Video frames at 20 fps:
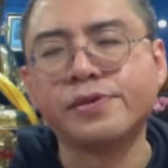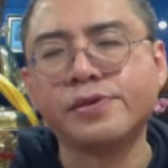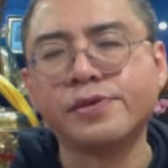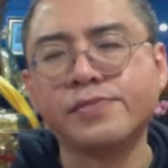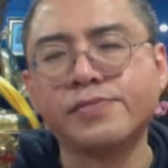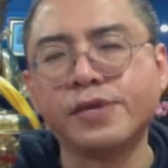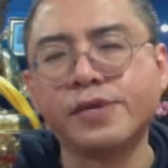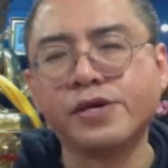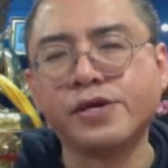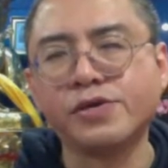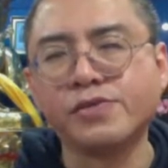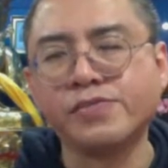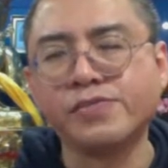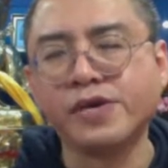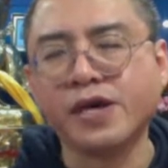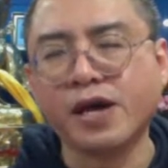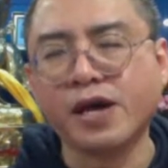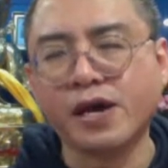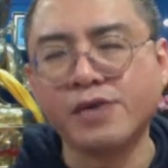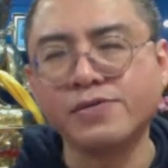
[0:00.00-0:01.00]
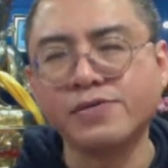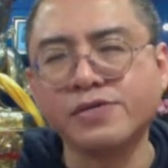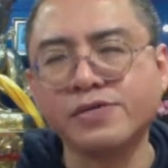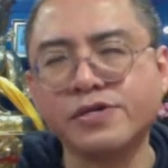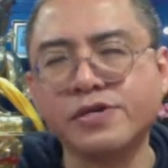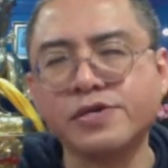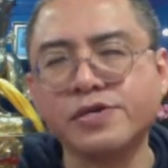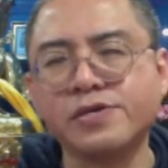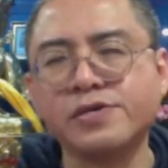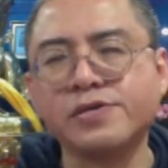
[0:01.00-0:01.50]
May you be
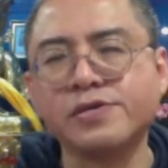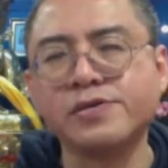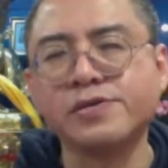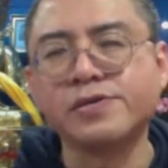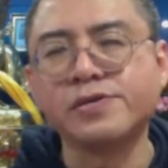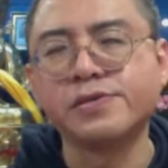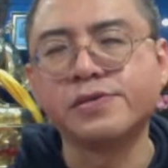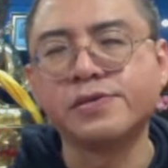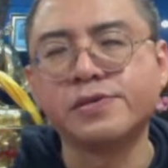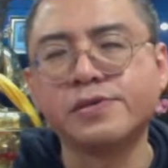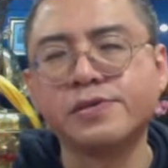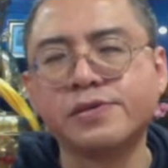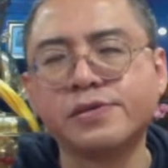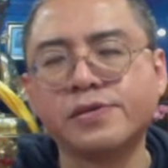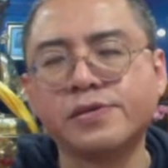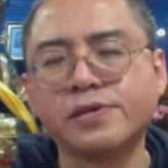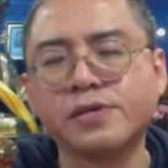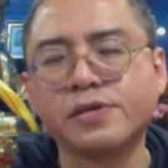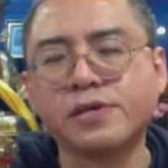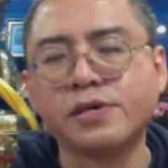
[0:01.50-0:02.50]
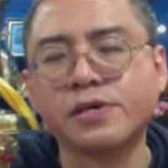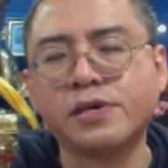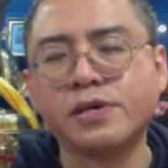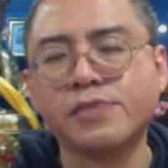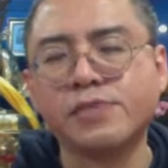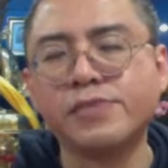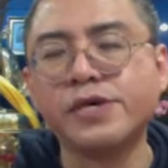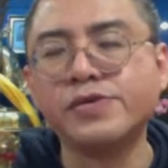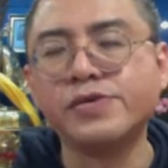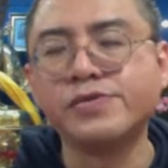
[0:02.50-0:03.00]
healthy.
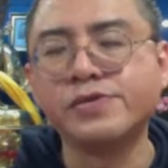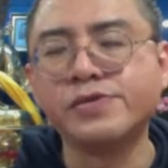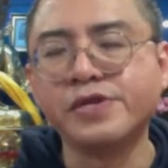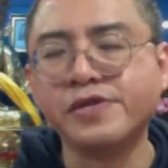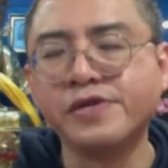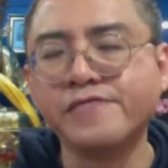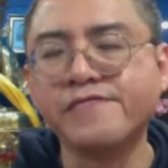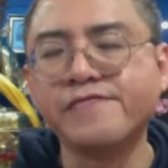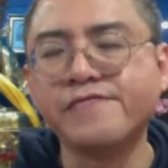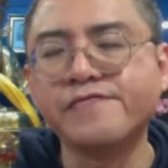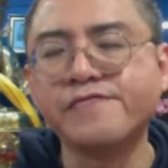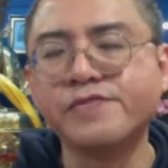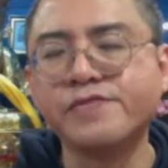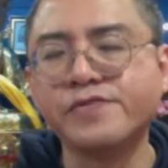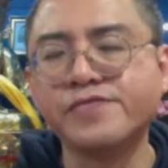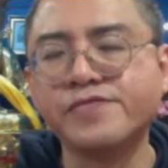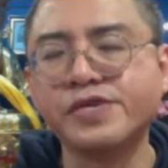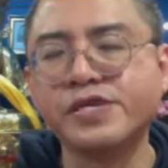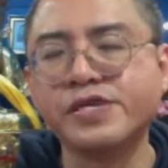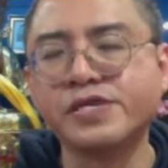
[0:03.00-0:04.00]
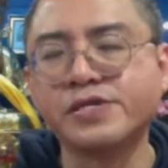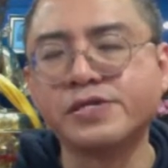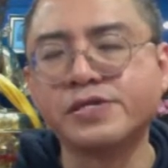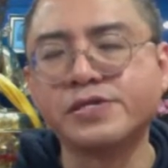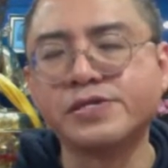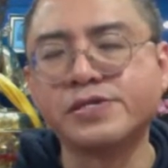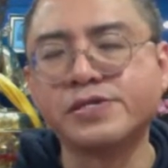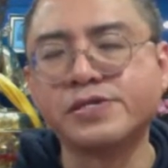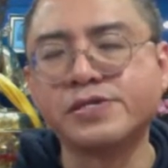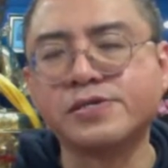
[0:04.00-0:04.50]
May you live with
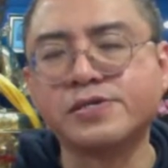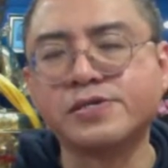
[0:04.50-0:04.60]
ease.